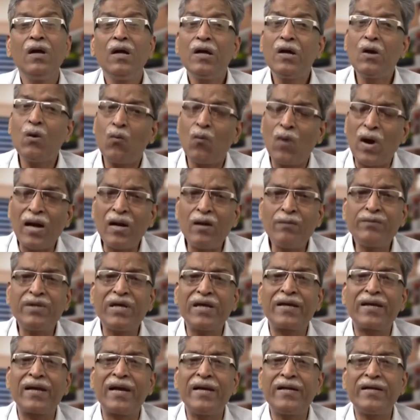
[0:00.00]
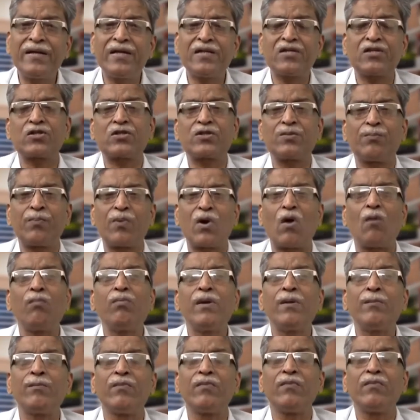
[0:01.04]
Now, one of the greatest
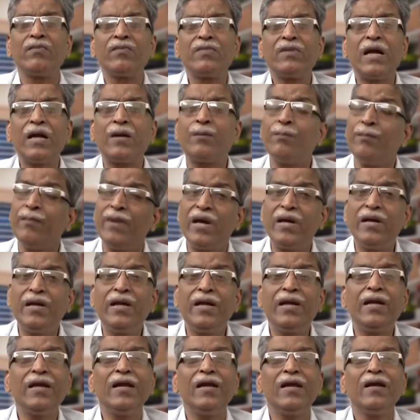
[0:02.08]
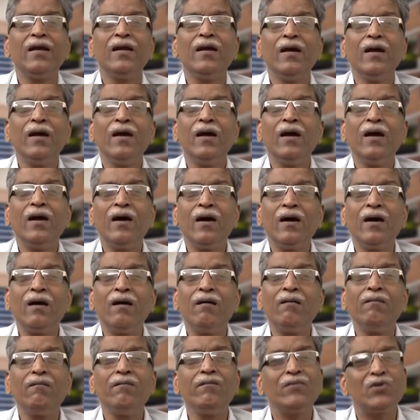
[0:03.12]
problem that many
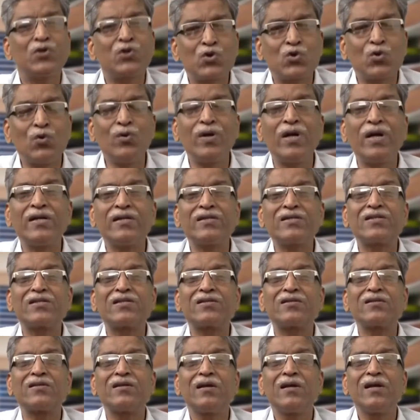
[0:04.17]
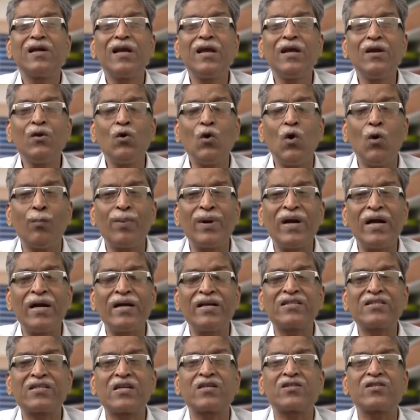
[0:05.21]
uh, students in open and
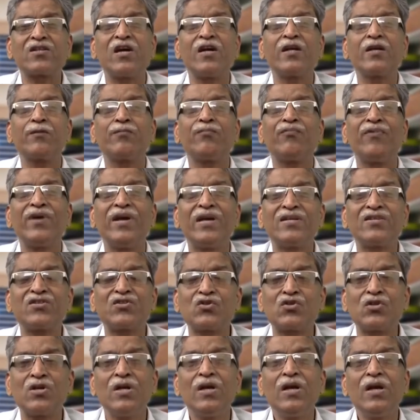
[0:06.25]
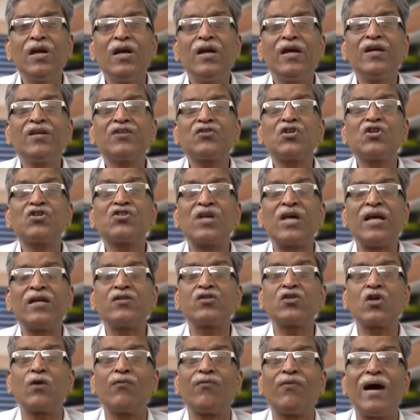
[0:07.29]
distance learning face is the
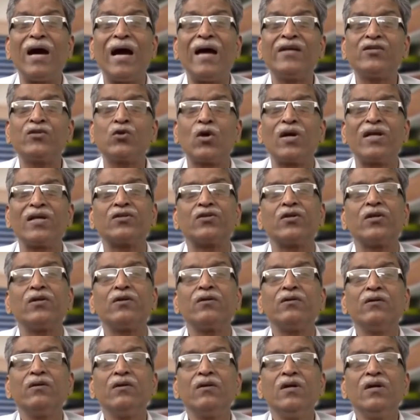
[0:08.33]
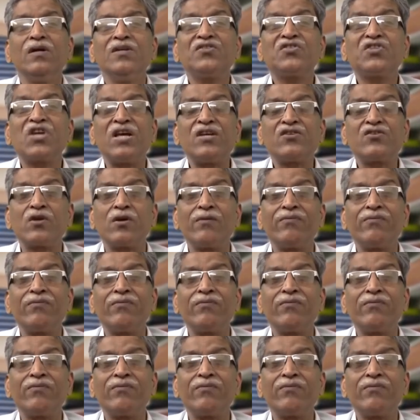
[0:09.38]
sense of isolation, sense